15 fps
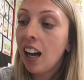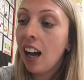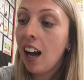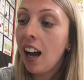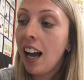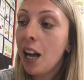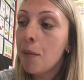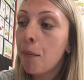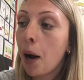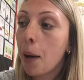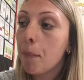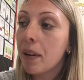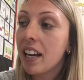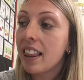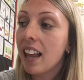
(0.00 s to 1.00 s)
It
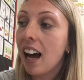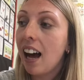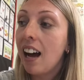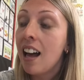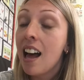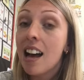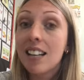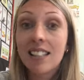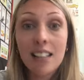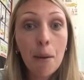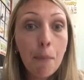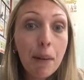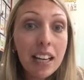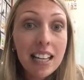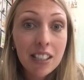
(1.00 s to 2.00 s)
might be that
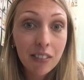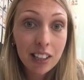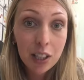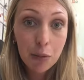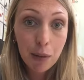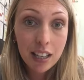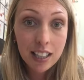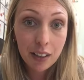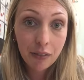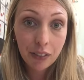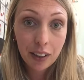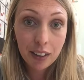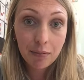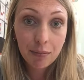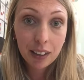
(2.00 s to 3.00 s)
assemblies are a little bit
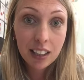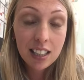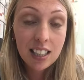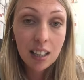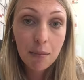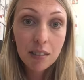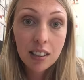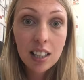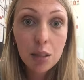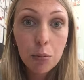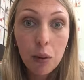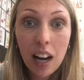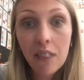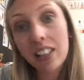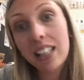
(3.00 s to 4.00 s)
different because sometimes
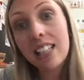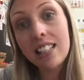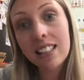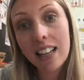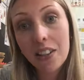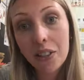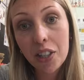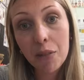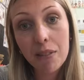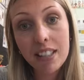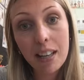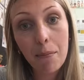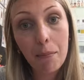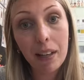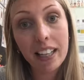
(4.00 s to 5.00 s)
we'll have key stage two
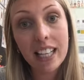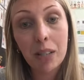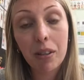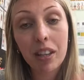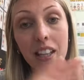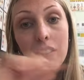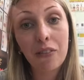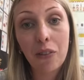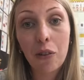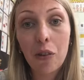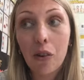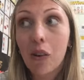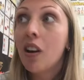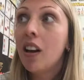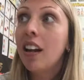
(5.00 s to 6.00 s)
assemblies with year
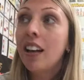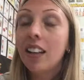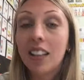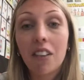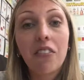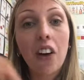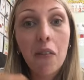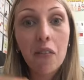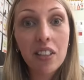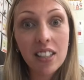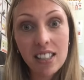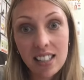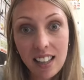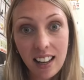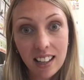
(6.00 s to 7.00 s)
four, year five and
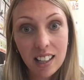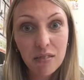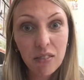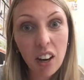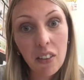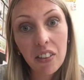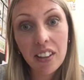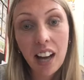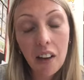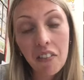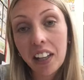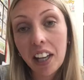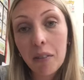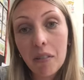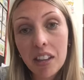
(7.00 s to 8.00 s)
year six rather than
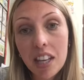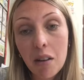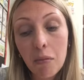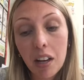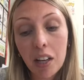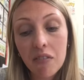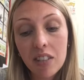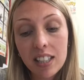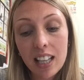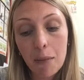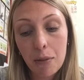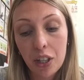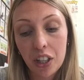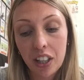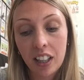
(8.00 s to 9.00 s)
having it with year one and
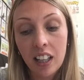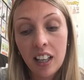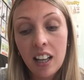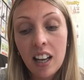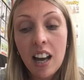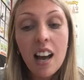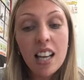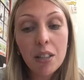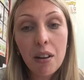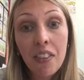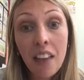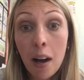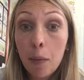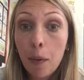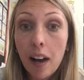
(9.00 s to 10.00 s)
reception. So
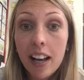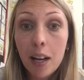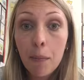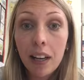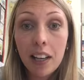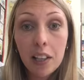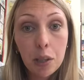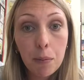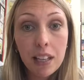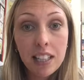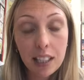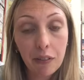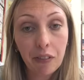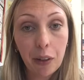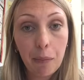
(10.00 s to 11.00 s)
in that way, it can be a little bit
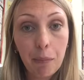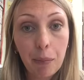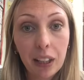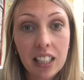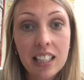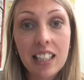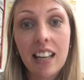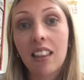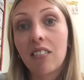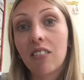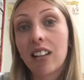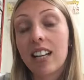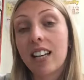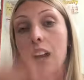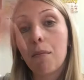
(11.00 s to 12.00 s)
different because year
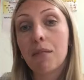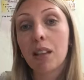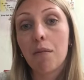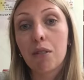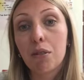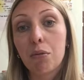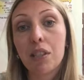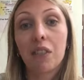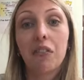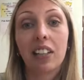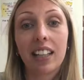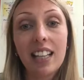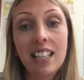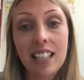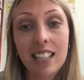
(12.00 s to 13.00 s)
three comes up to a
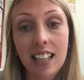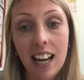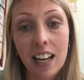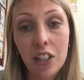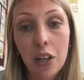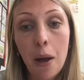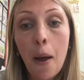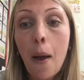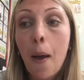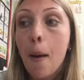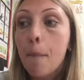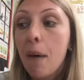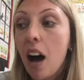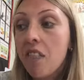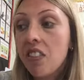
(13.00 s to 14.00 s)
different key stage.
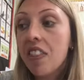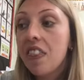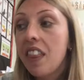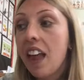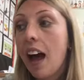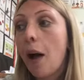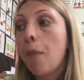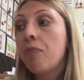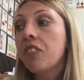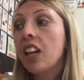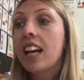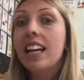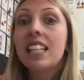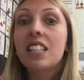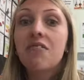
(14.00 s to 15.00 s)
But other than that,
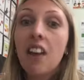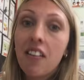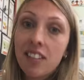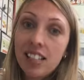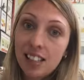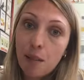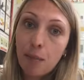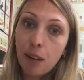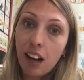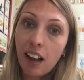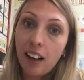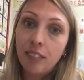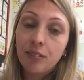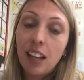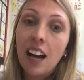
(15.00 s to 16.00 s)
it's very
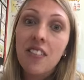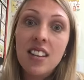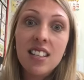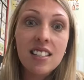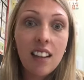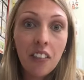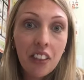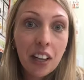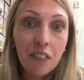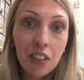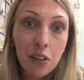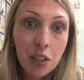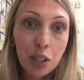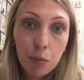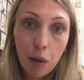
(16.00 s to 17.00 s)
similar and there's nothing
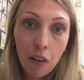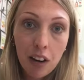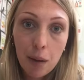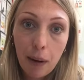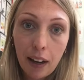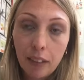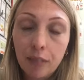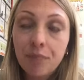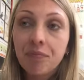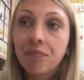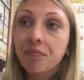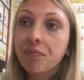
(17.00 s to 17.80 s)
for you to worry about.